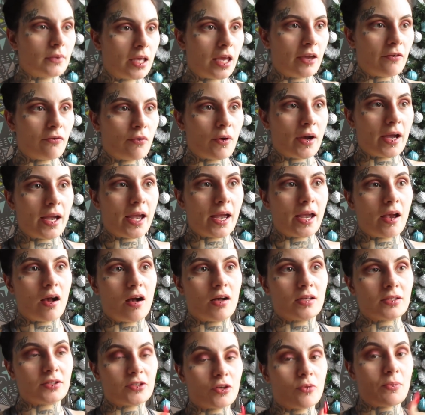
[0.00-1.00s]
F Y I
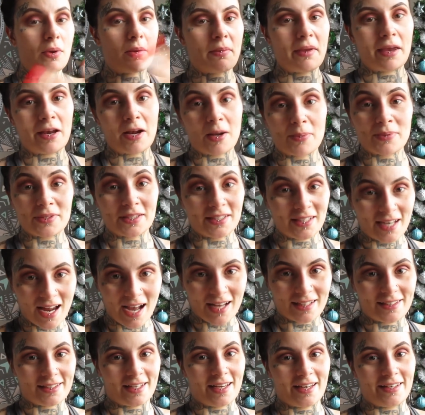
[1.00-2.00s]
also, my makeup's
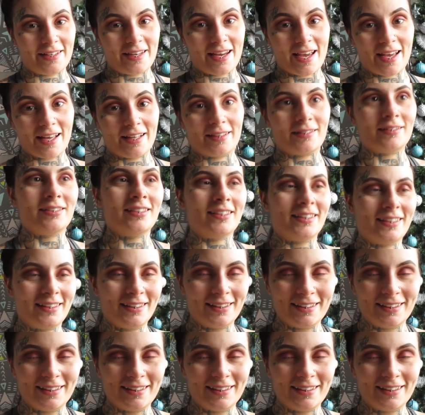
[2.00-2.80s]
not done yet.